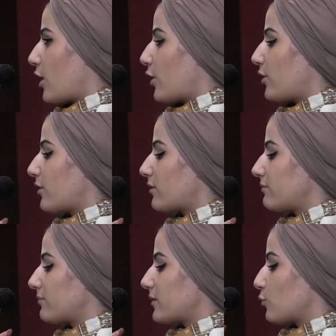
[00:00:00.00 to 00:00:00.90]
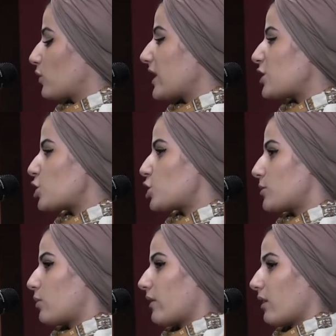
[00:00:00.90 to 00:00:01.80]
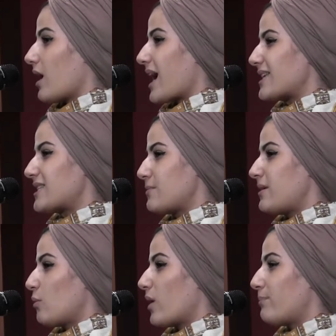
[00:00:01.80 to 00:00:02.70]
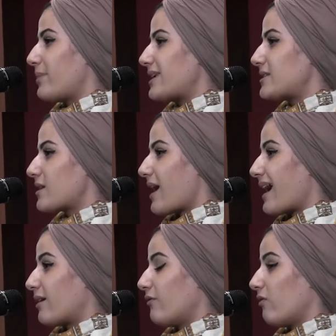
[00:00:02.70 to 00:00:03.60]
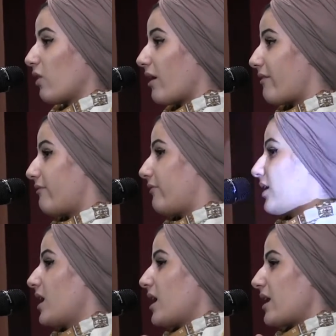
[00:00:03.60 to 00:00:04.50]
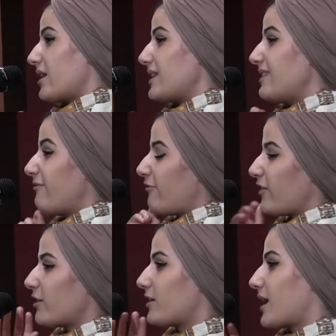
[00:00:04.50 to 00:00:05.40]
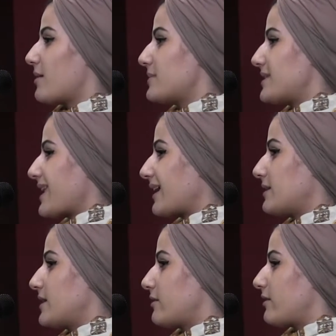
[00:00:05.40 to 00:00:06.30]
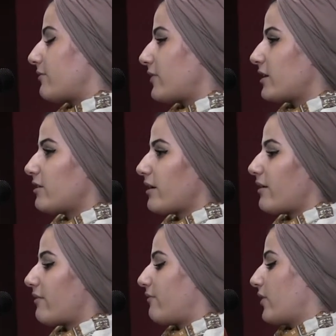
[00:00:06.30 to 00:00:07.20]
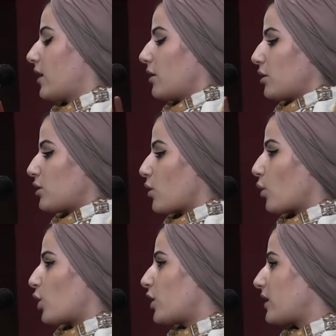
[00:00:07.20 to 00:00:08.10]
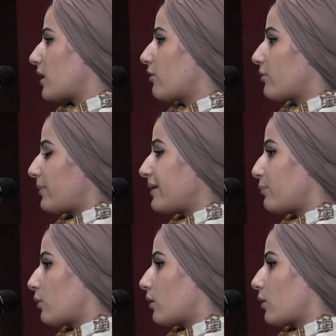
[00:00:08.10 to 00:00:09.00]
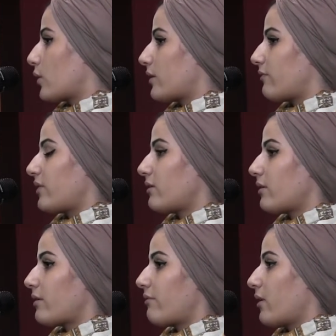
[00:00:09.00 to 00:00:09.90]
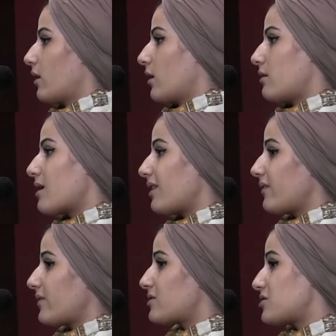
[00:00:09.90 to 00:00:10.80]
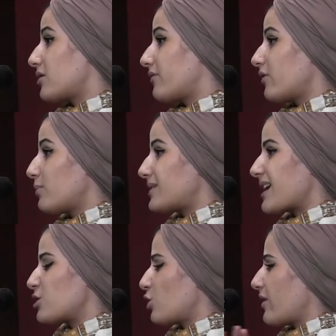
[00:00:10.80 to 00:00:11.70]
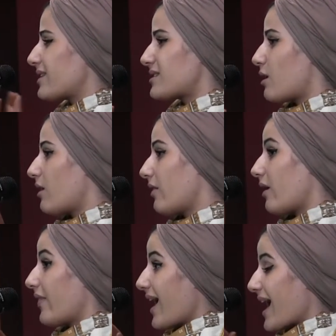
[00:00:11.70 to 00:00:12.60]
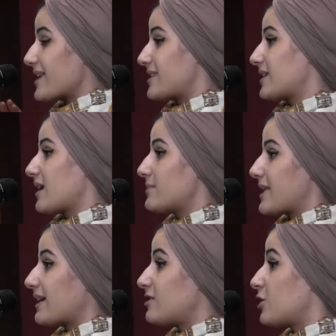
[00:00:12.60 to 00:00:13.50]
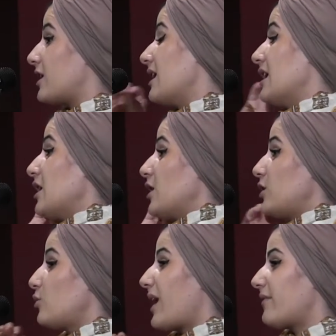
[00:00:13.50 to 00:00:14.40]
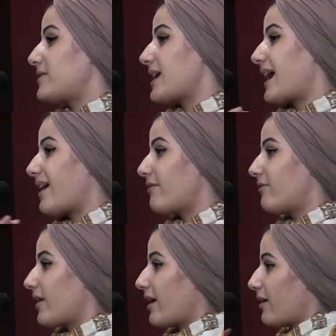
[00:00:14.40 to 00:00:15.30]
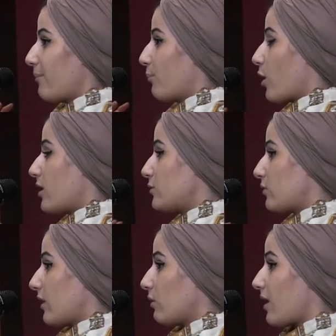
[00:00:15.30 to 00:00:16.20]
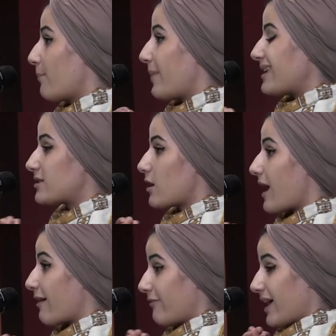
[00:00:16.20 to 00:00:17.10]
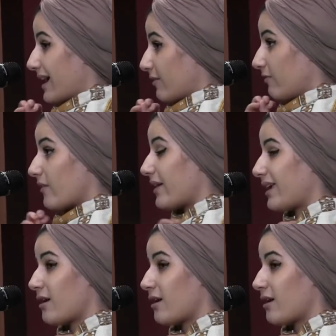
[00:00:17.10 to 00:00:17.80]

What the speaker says: our relationship with Allah has to be one based out of love. Fear comes secondary. Fear of, hurting other people, or fear of not living to your full potential. That has to come secondary. You have to have a bond with Allah based out of love. I